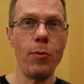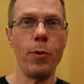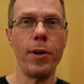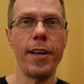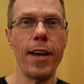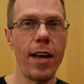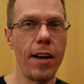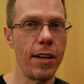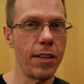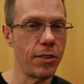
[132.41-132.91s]
We
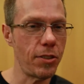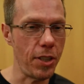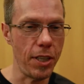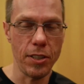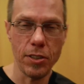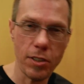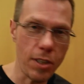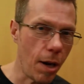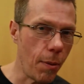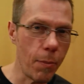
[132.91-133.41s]
got to
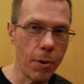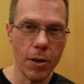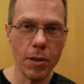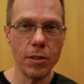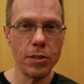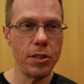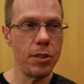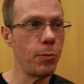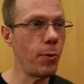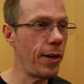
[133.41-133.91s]
exchange
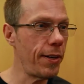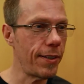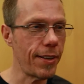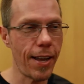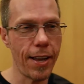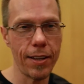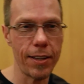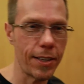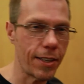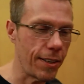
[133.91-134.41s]
numbers." She went and
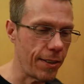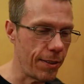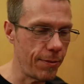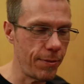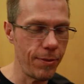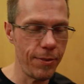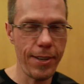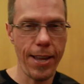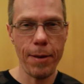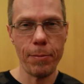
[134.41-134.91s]
got a
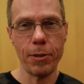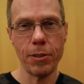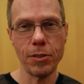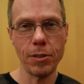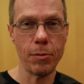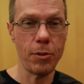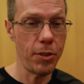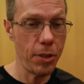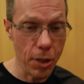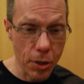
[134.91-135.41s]
napkin or
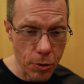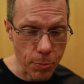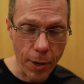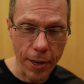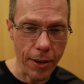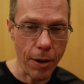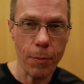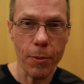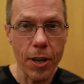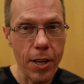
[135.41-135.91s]
something. "Here's my
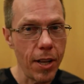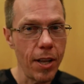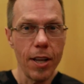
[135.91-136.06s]
number.